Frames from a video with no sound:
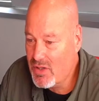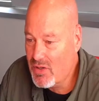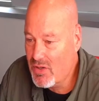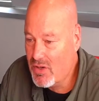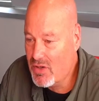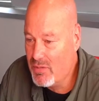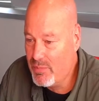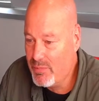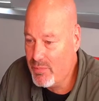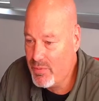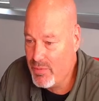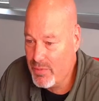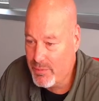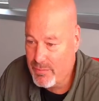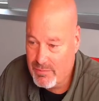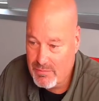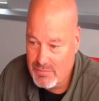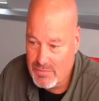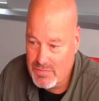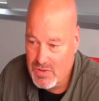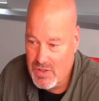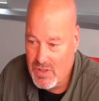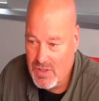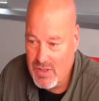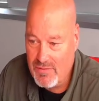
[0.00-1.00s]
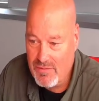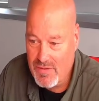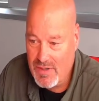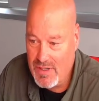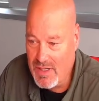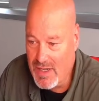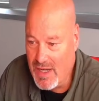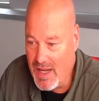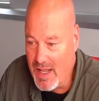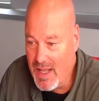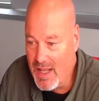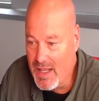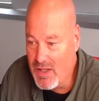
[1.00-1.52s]
can give it
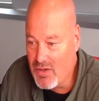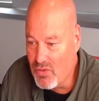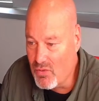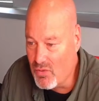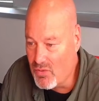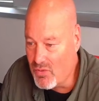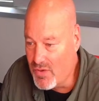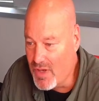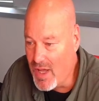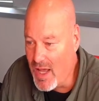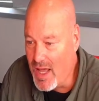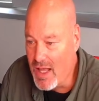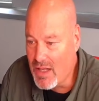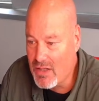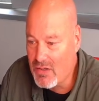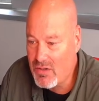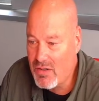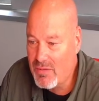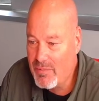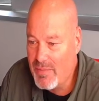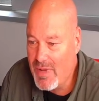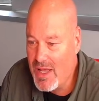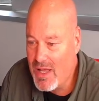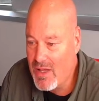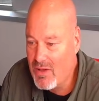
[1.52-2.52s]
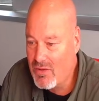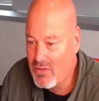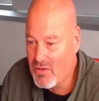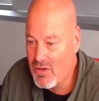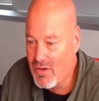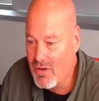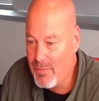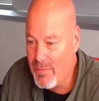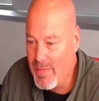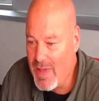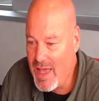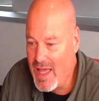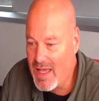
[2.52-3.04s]
an annual dollar amount or a
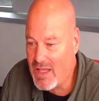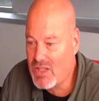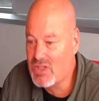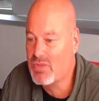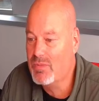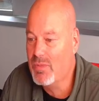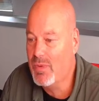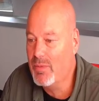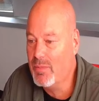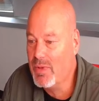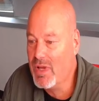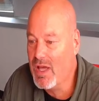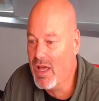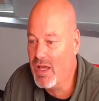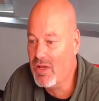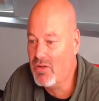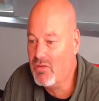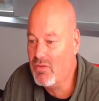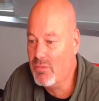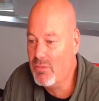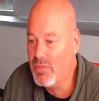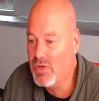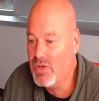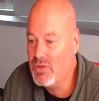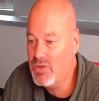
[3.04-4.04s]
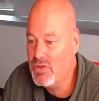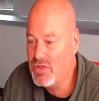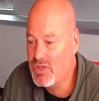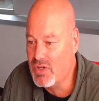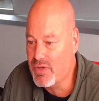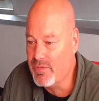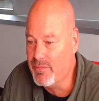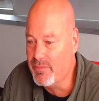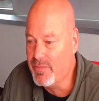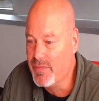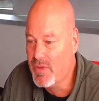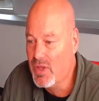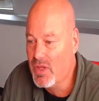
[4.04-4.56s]
maximum contribution.
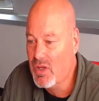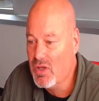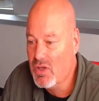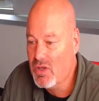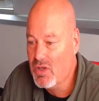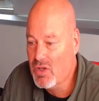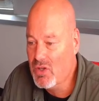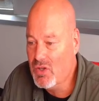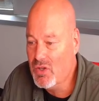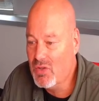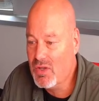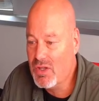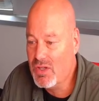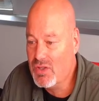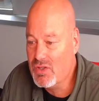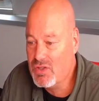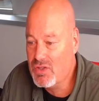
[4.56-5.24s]
You get to